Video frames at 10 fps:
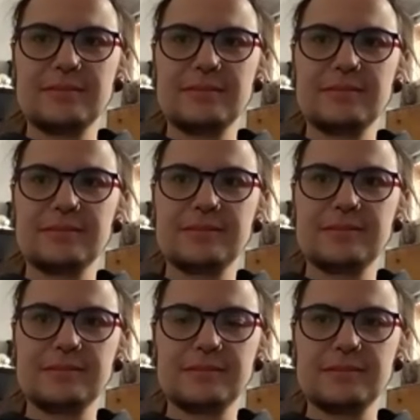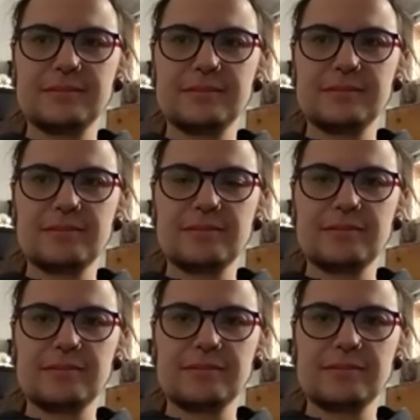
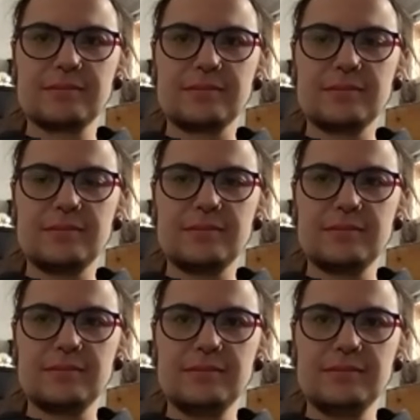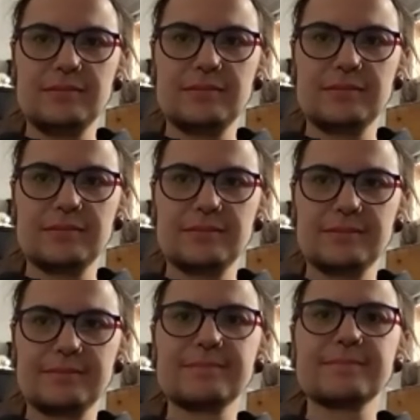
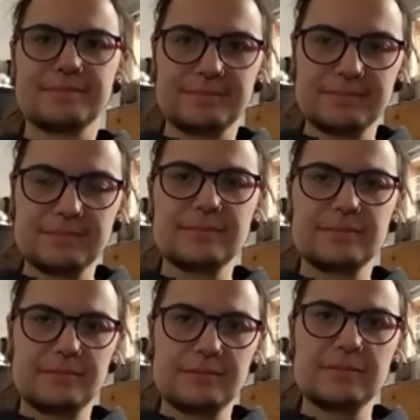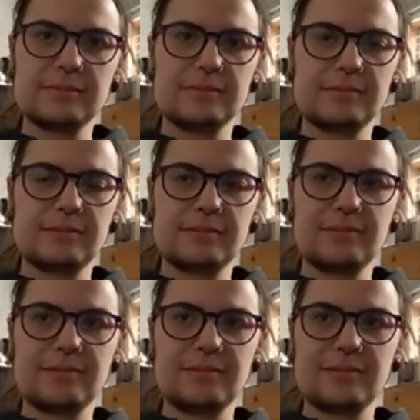
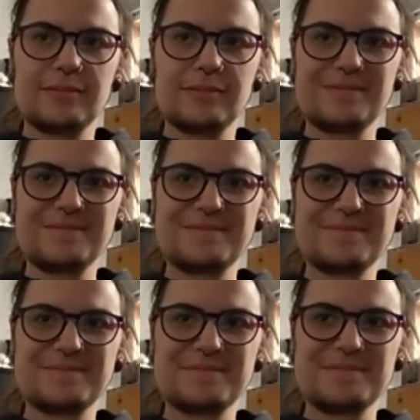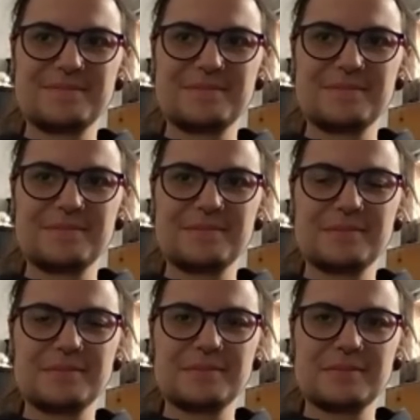
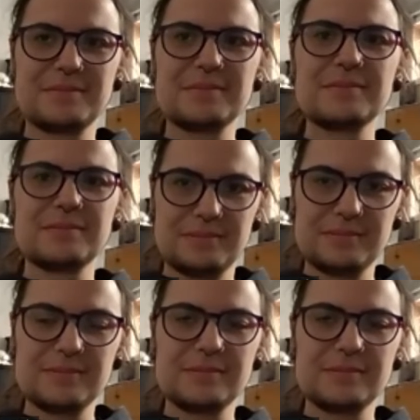The person shown says nothing.